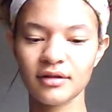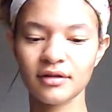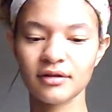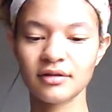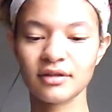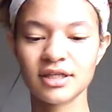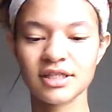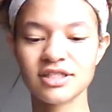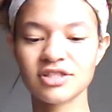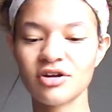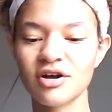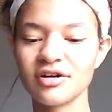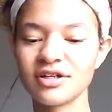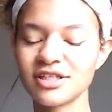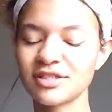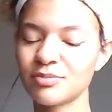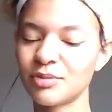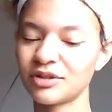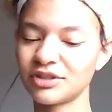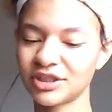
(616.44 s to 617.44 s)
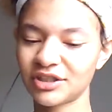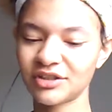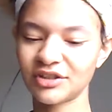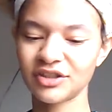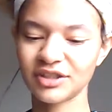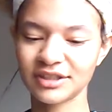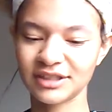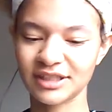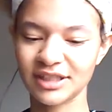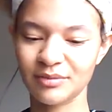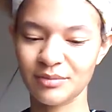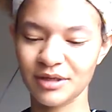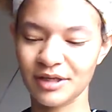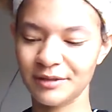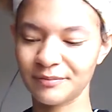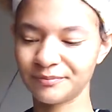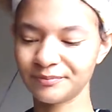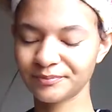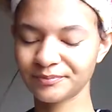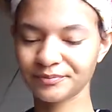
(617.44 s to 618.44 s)
this song is particularly
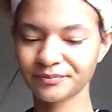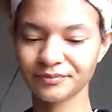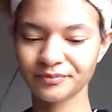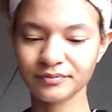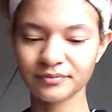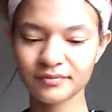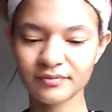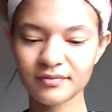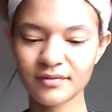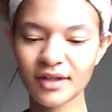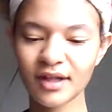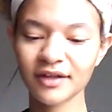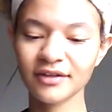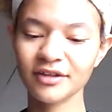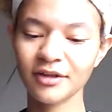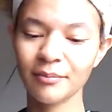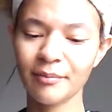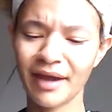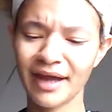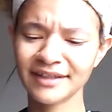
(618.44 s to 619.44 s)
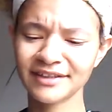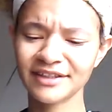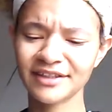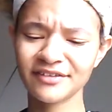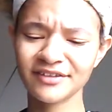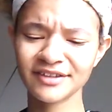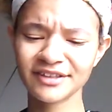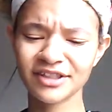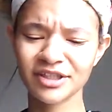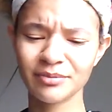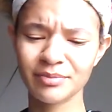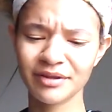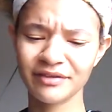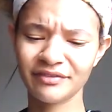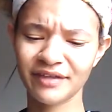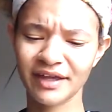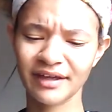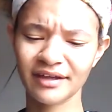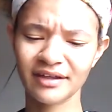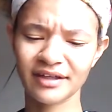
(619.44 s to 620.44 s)
steamy. The masculines could be
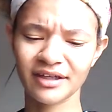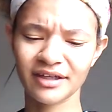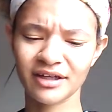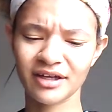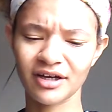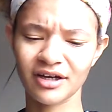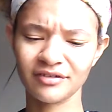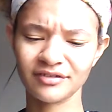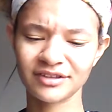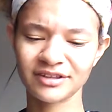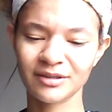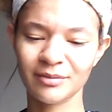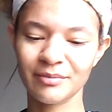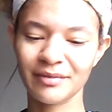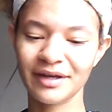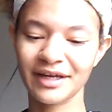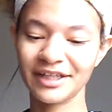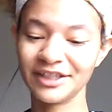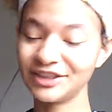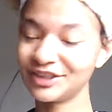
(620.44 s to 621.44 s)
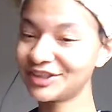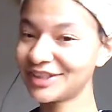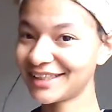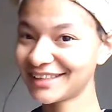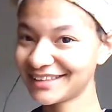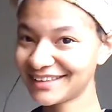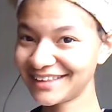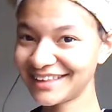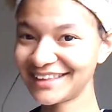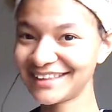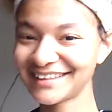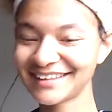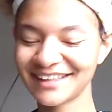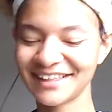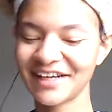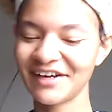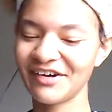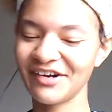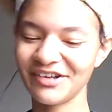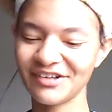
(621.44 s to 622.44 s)
thinking of some interesting
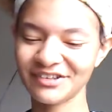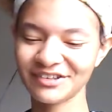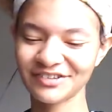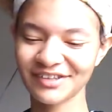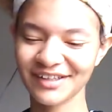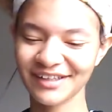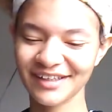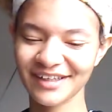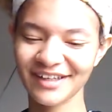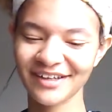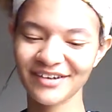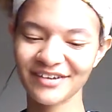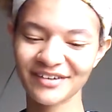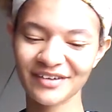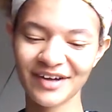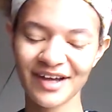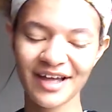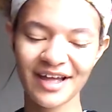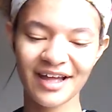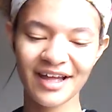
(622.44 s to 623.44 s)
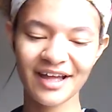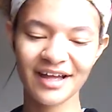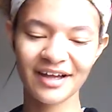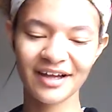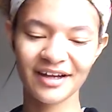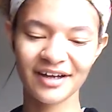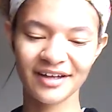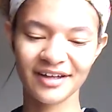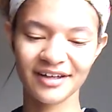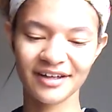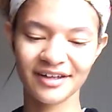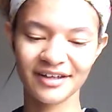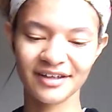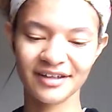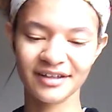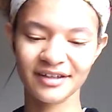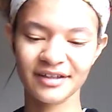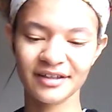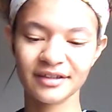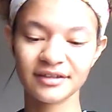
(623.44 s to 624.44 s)
scenarios right now.
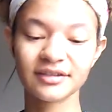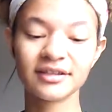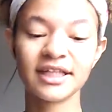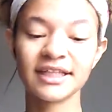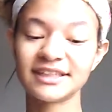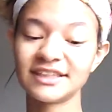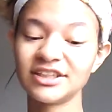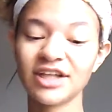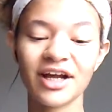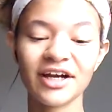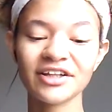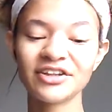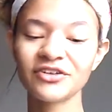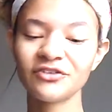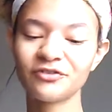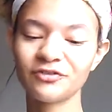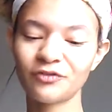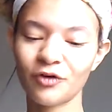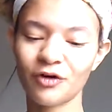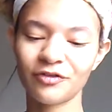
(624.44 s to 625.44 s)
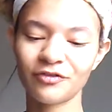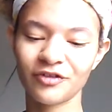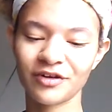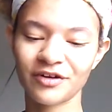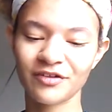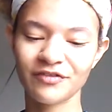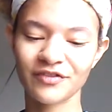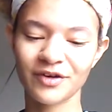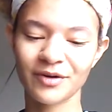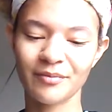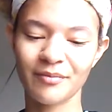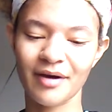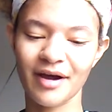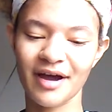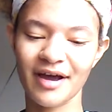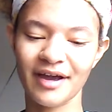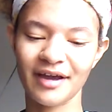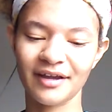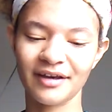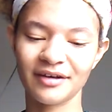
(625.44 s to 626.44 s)
It's not at the forefront of their
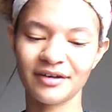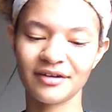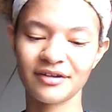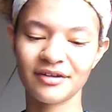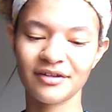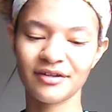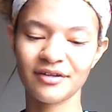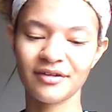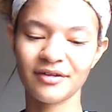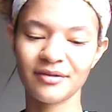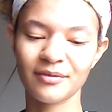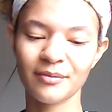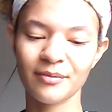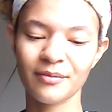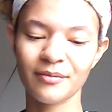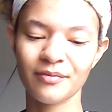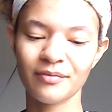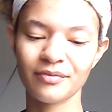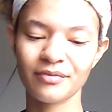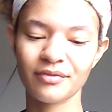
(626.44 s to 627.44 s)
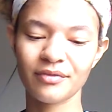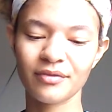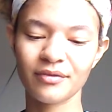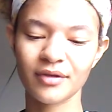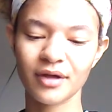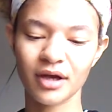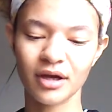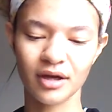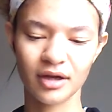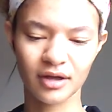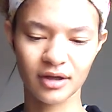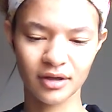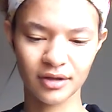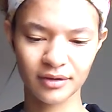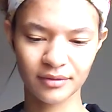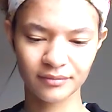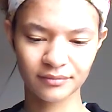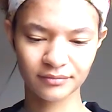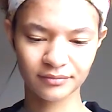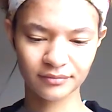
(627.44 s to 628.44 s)
mind, though